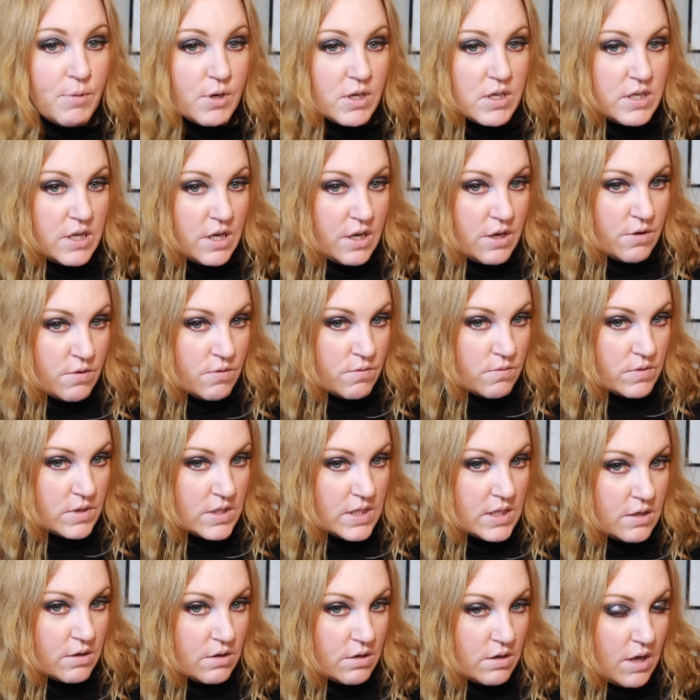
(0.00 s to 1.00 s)

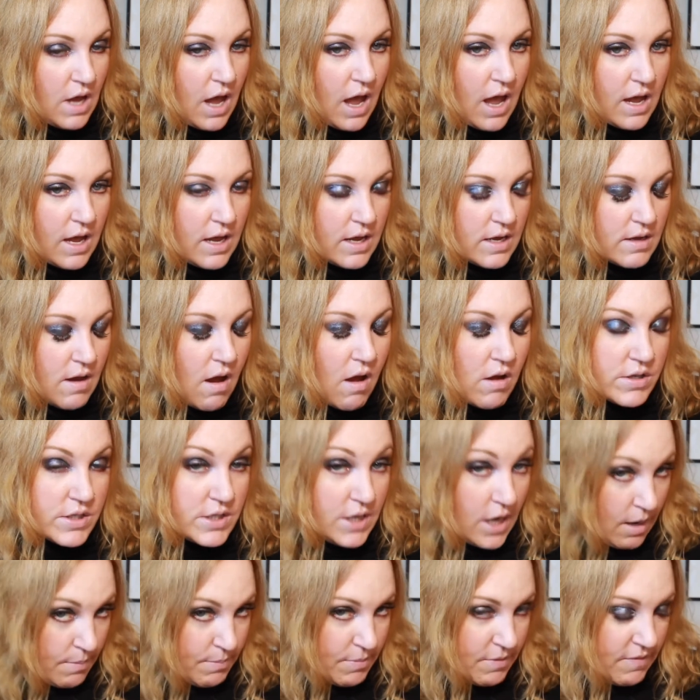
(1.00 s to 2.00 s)
toned on
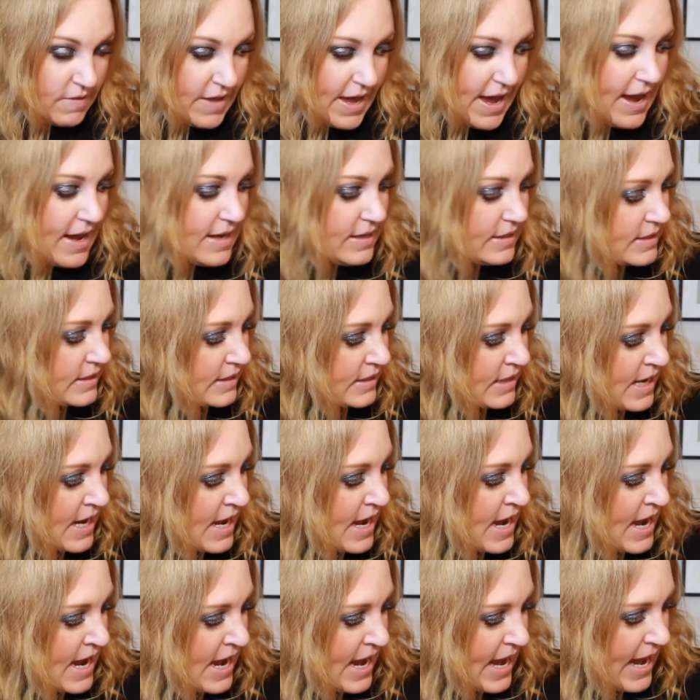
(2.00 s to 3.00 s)
top of that,
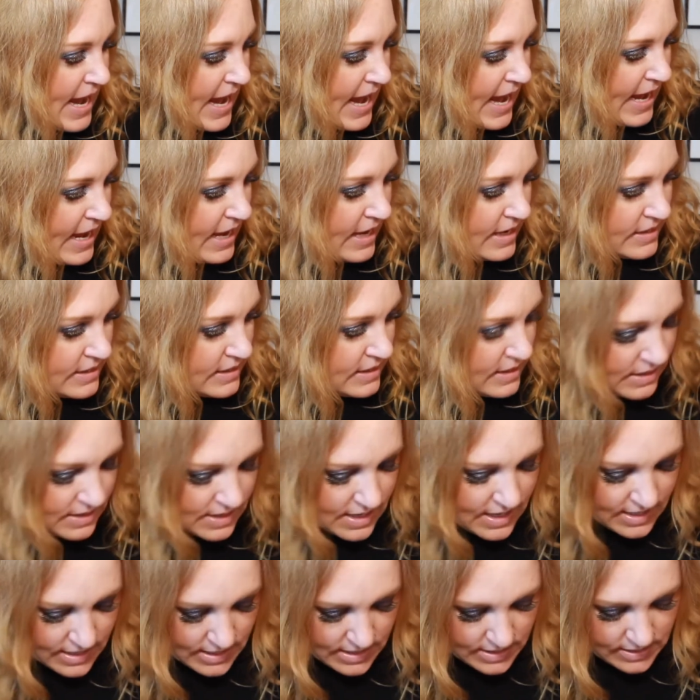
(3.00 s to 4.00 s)
and
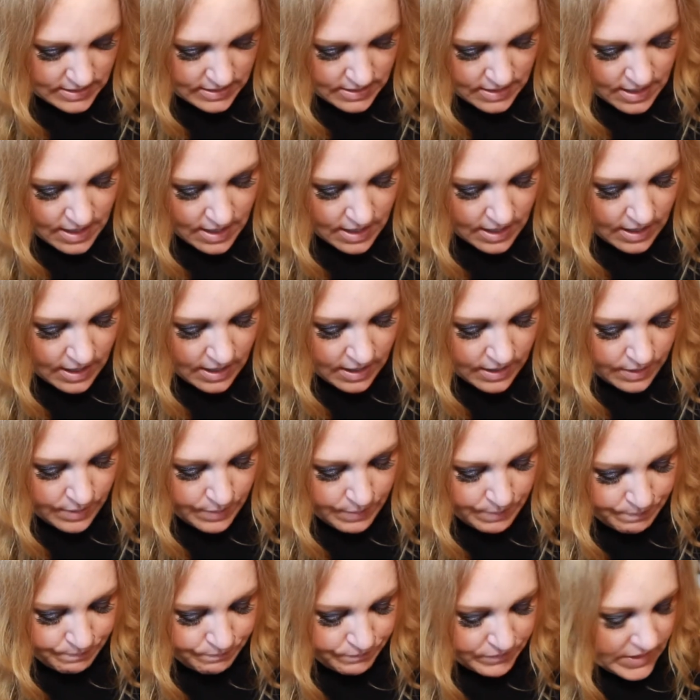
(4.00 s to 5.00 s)
then
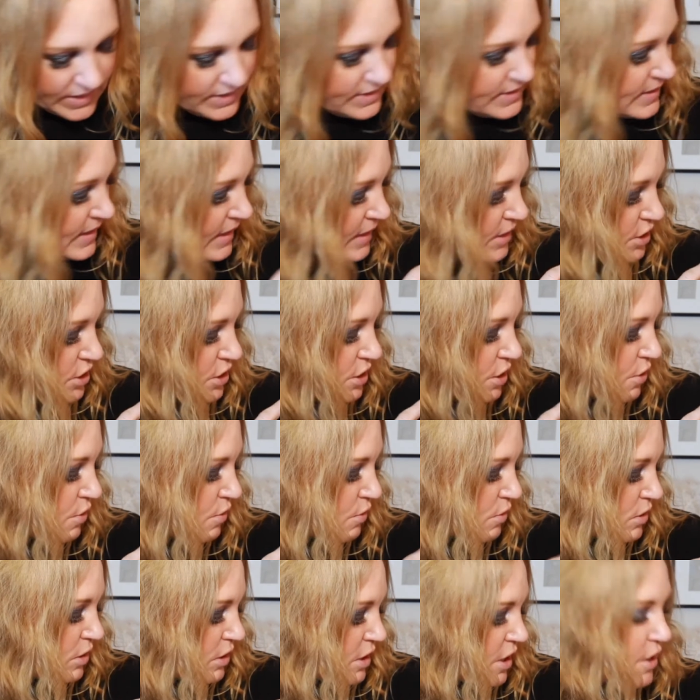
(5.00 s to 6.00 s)
Skin
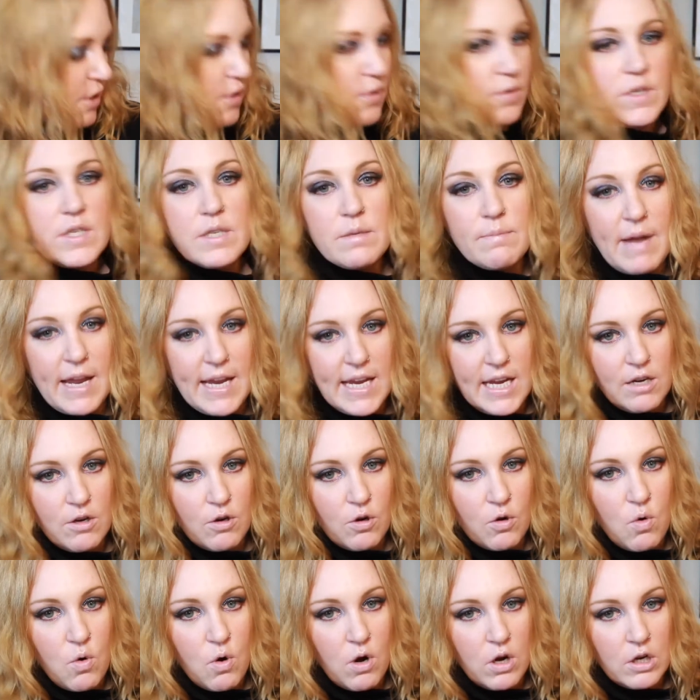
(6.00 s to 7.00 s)
Show Glow to my inner
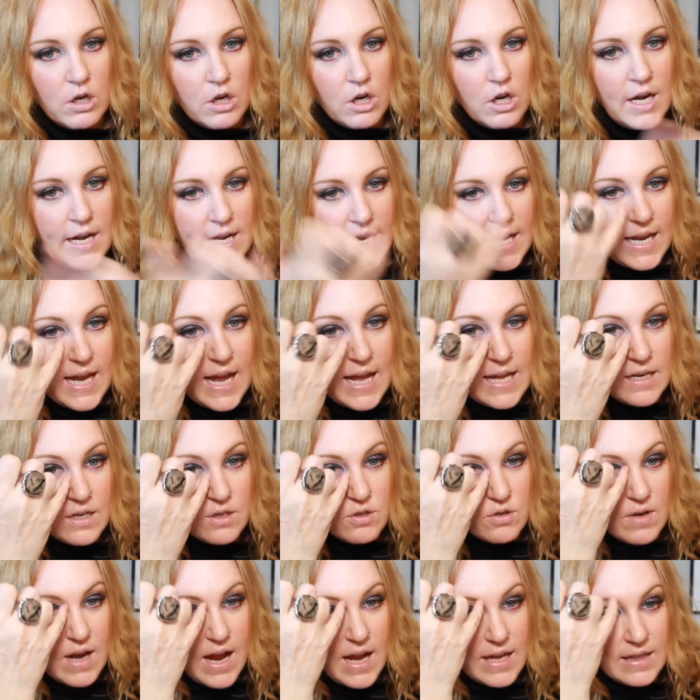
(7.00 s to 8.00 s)
corner, and I kind of
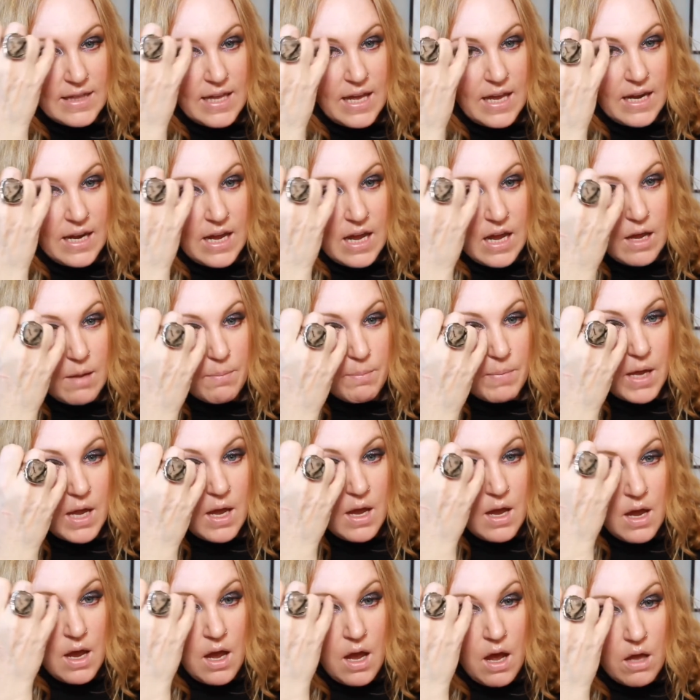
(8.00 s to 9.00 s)
dragged that up
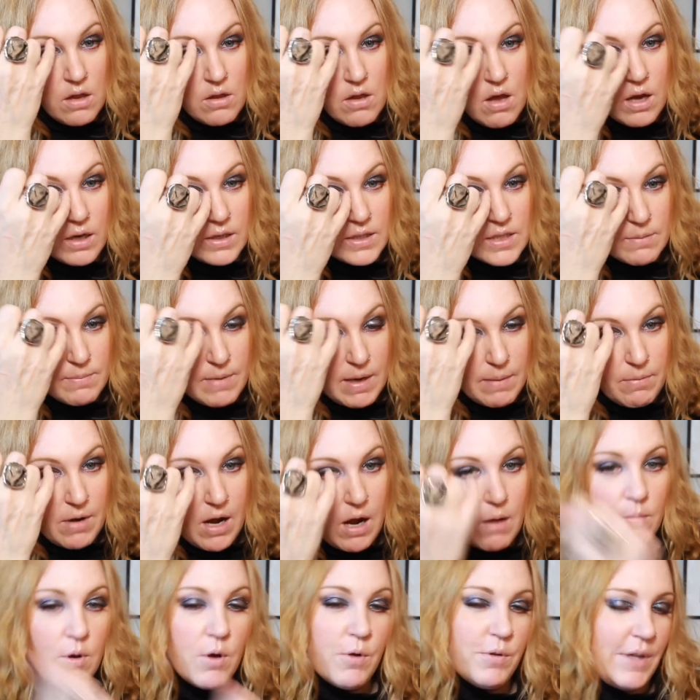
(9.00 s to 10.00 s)
along to my
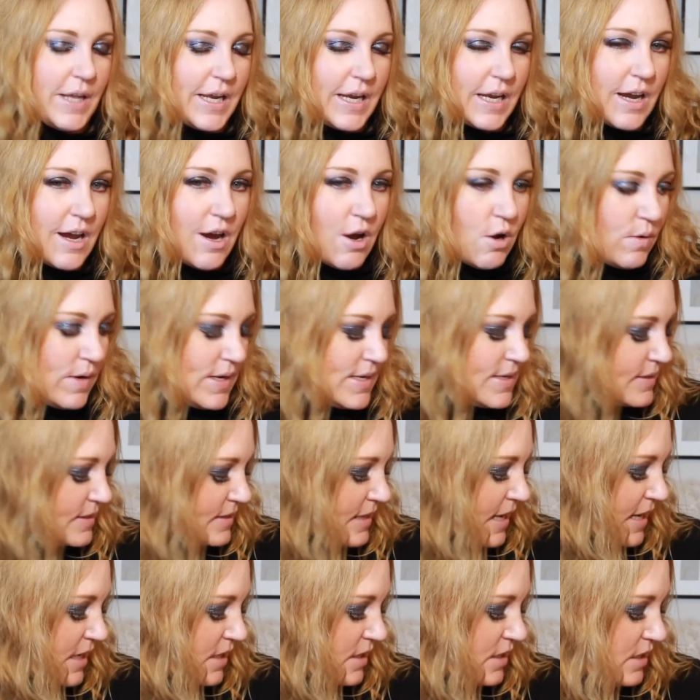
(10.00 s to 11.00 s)
brow bone like I always
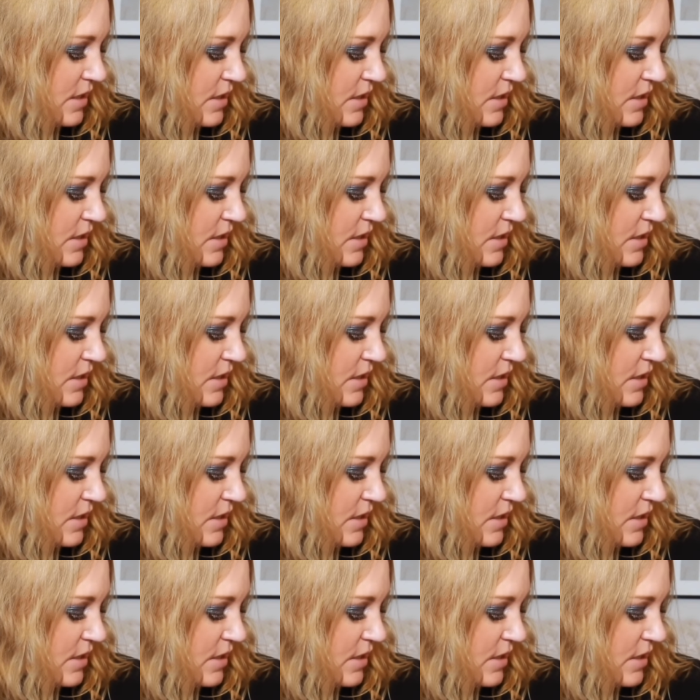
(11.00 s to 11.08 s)
like to do.